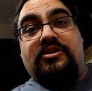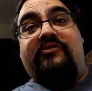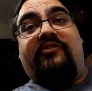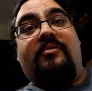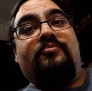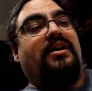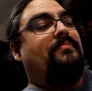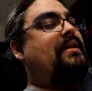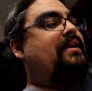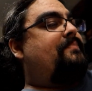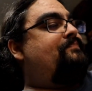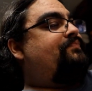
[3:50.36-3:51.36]
so from
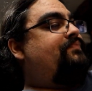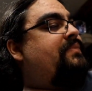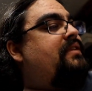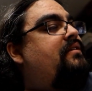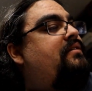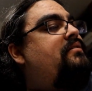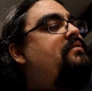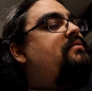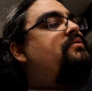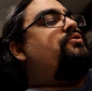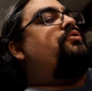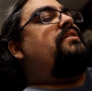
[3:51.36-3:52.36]
Wikipedia.
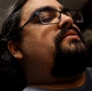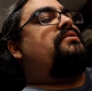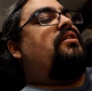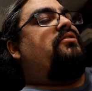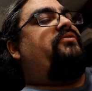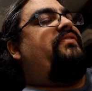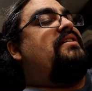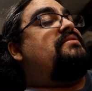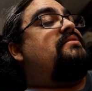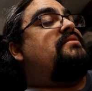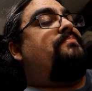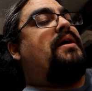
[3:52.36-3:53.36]
Tony Stark
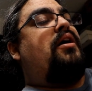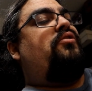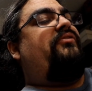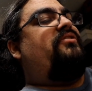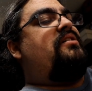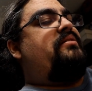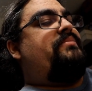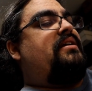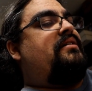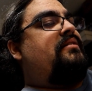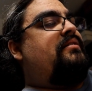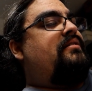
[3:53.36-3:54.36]
faces a powerful
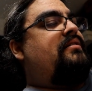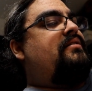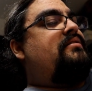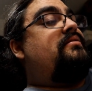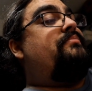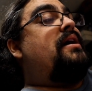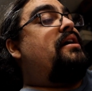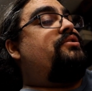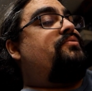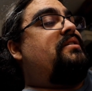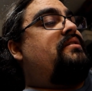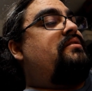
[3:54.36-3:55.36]
enemy, the
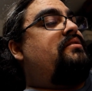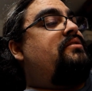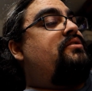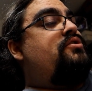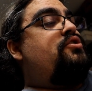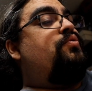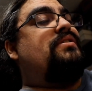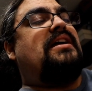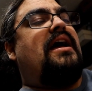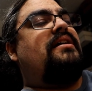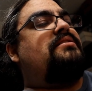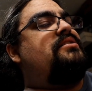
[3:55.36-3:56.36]
Mandarin, who
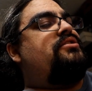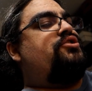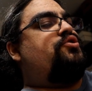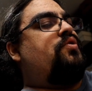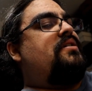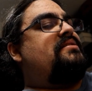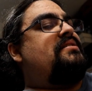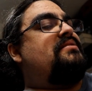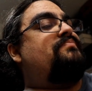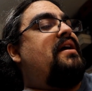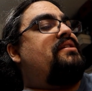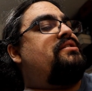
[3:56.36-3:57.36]
attacks and destroys his
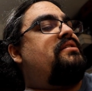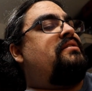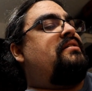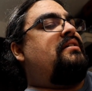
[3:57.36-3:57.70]
mansion.